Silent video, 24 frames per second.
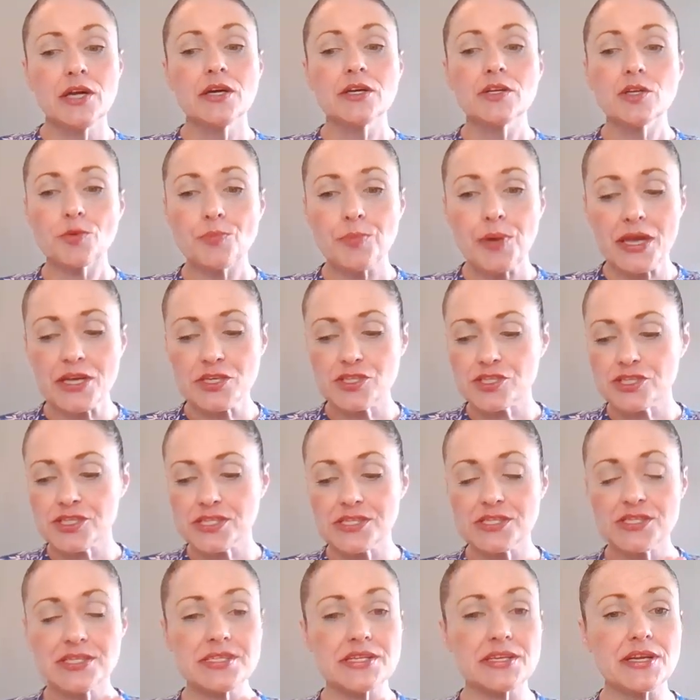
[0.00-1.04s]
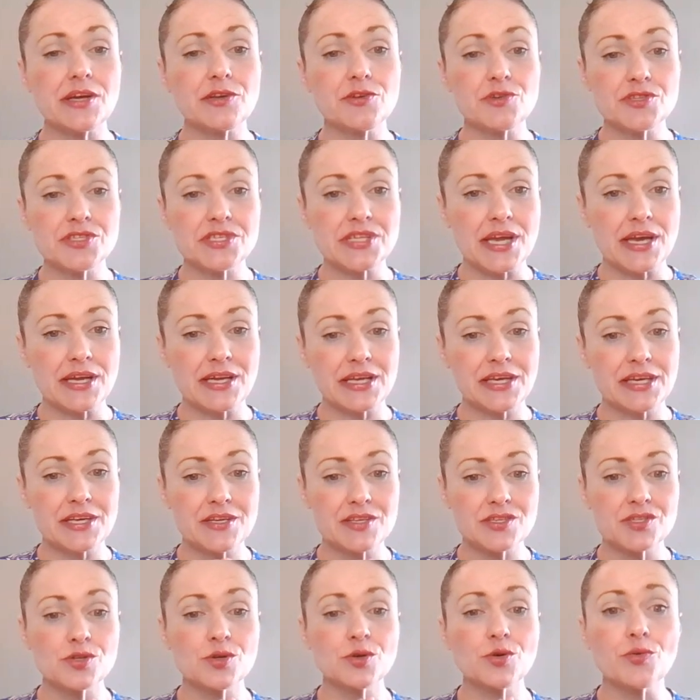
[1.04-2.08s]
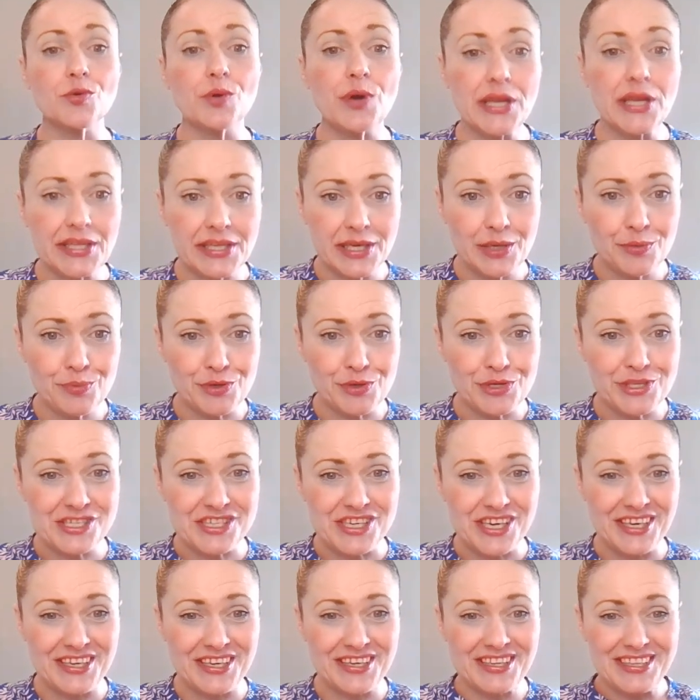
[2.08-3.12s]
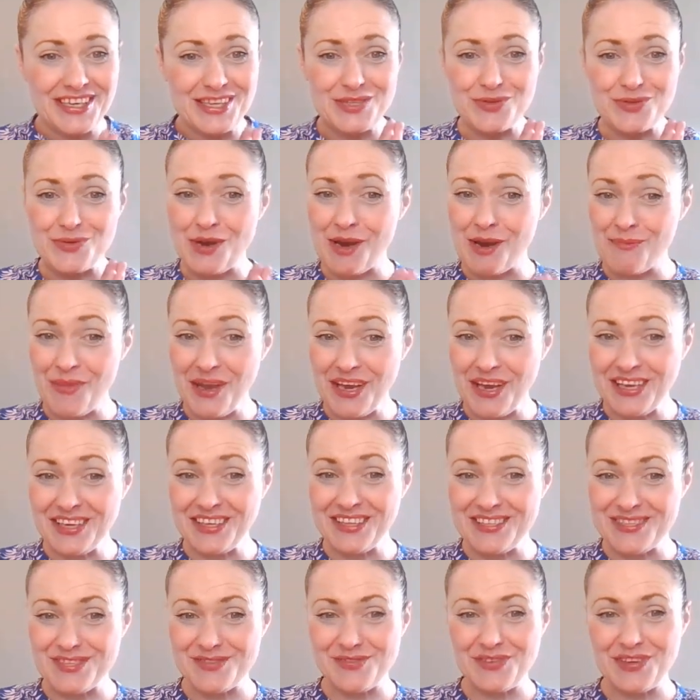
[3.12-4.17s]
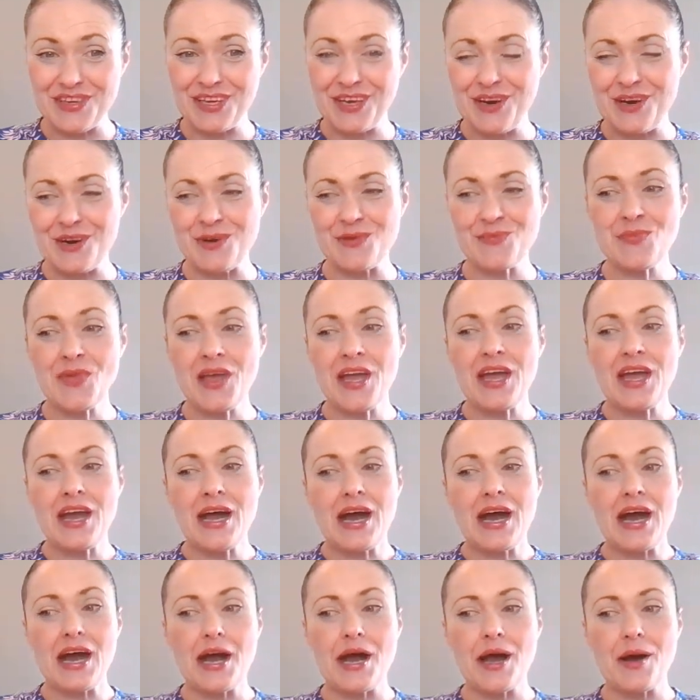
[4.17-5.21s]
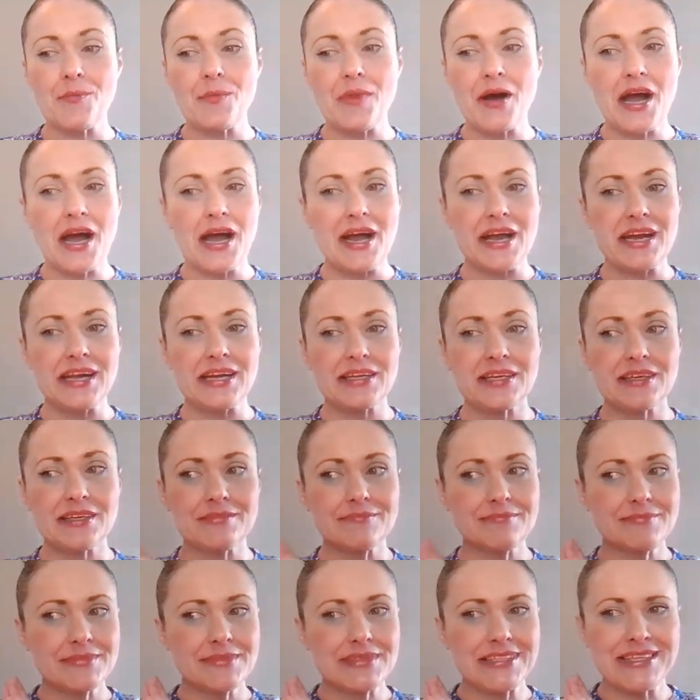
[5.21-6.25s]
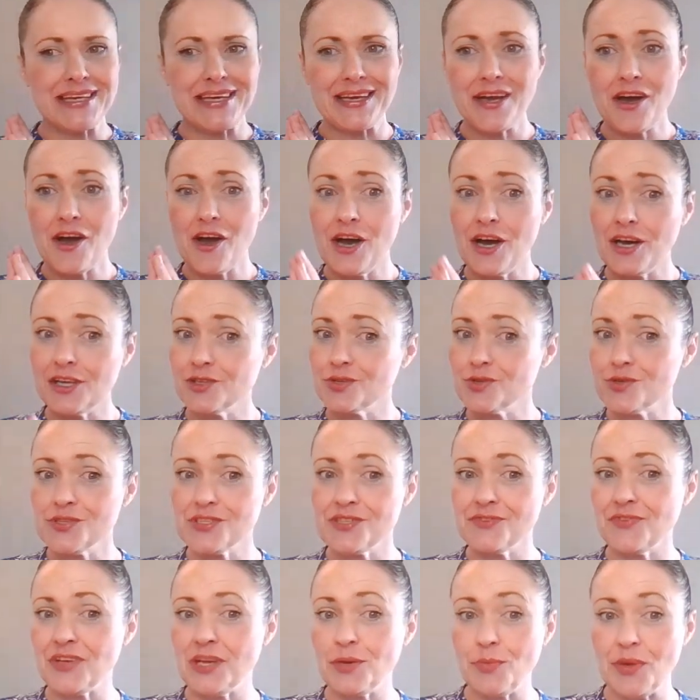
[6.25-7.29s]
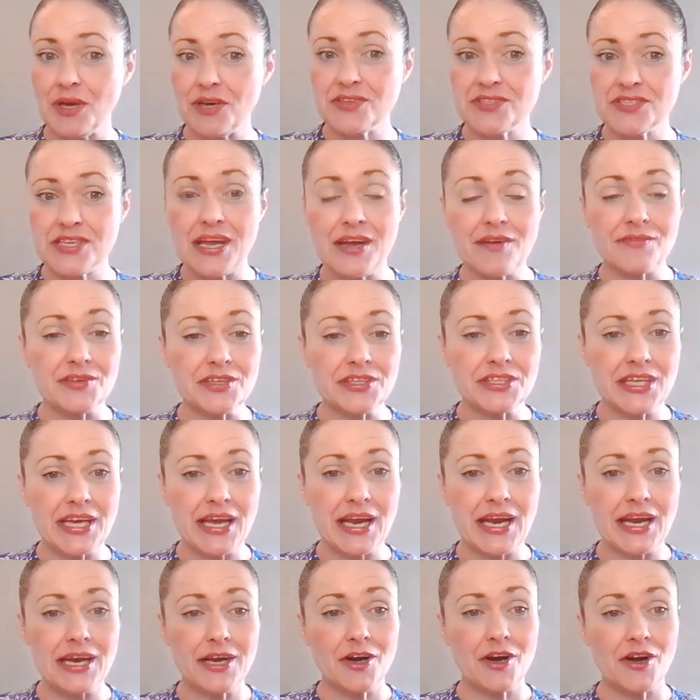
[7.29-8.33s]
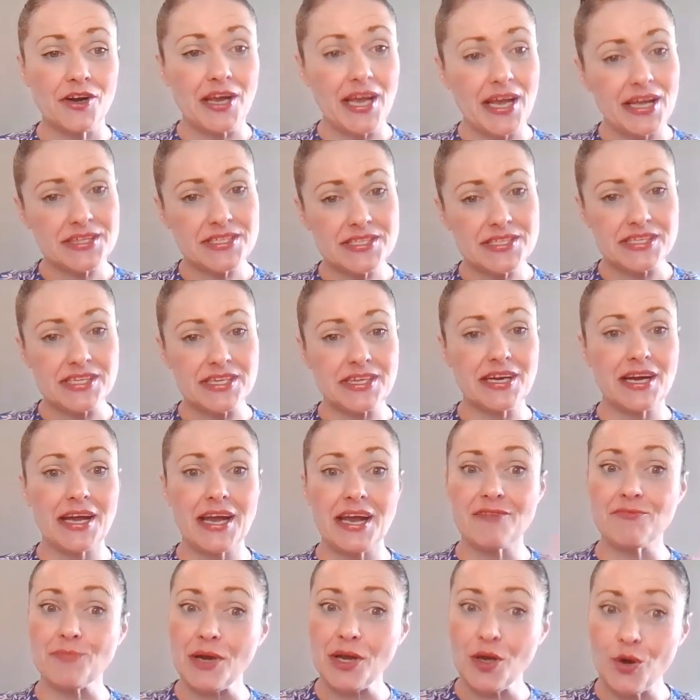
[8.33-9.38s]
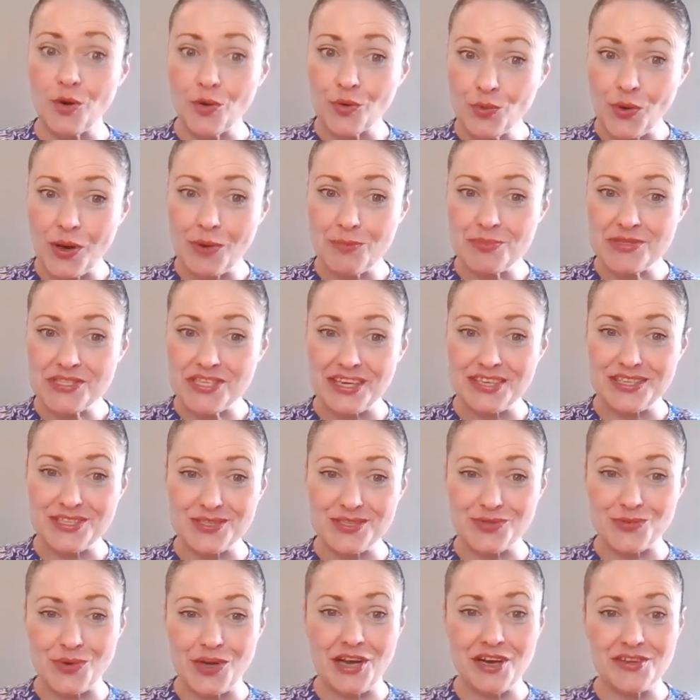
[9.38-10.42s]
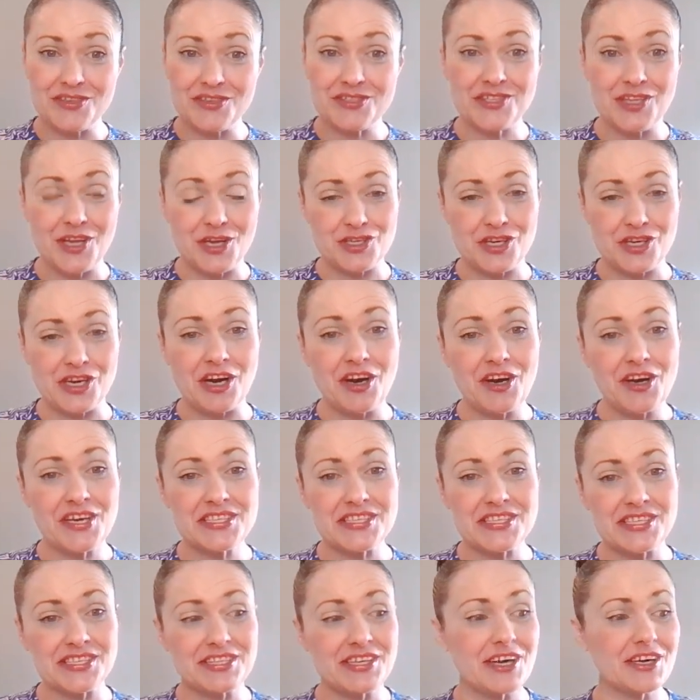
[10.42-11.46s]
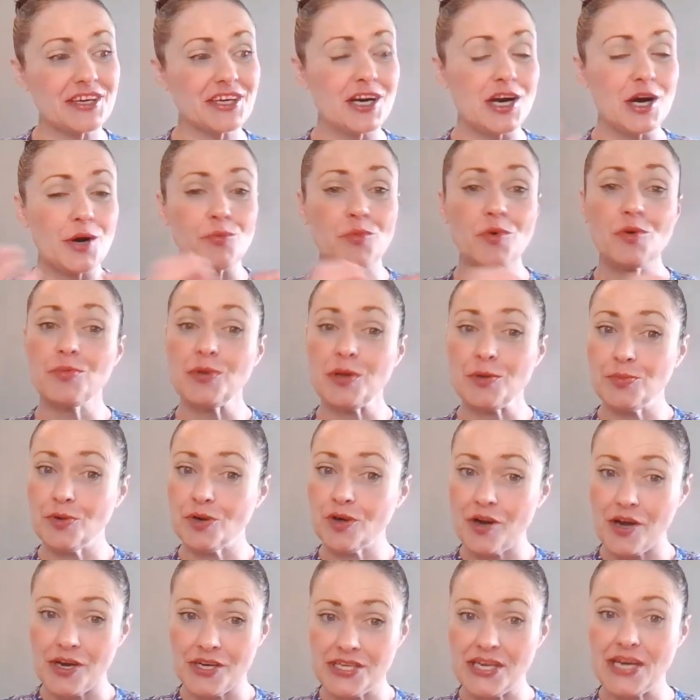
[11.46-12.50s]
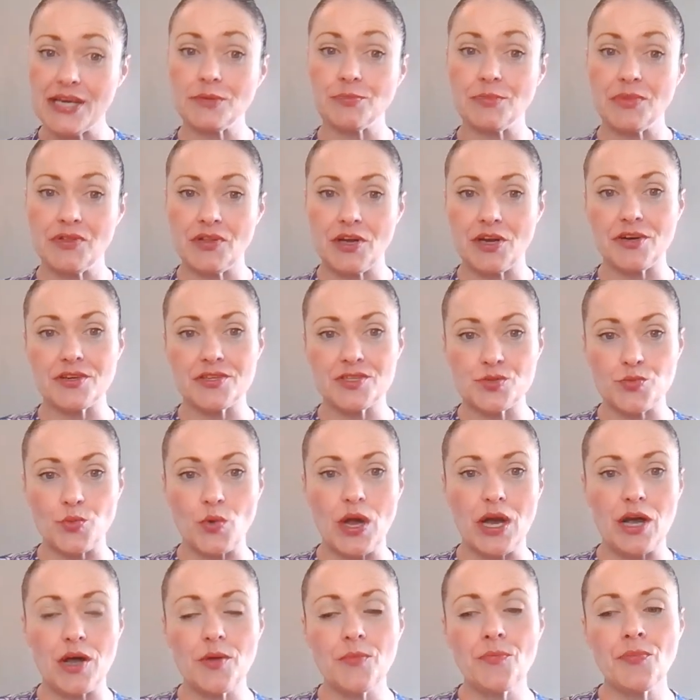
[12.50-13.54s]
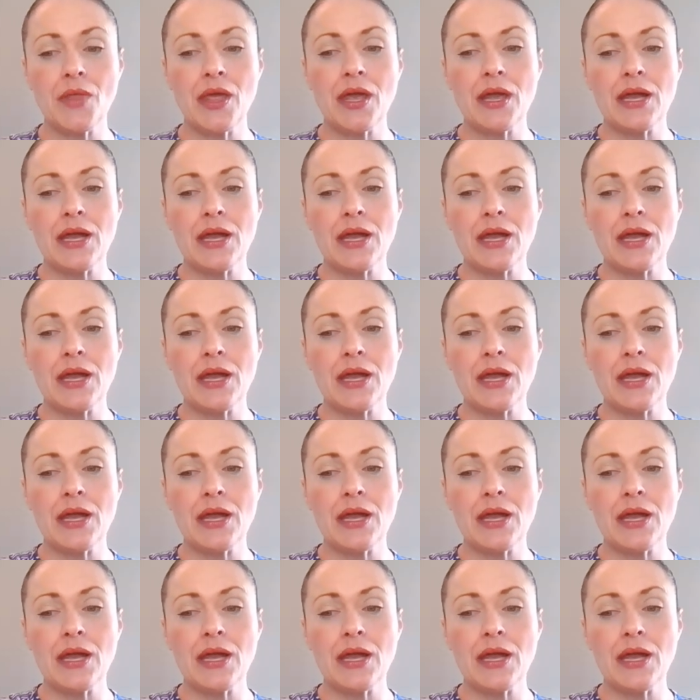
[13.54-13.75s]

Your patience and understanding is greatly appreciated. That's why I'm making this video. I get hundreds of emails every day on Etsy. I have my own website as well, StashaEriksen.com, where people contact me there as well.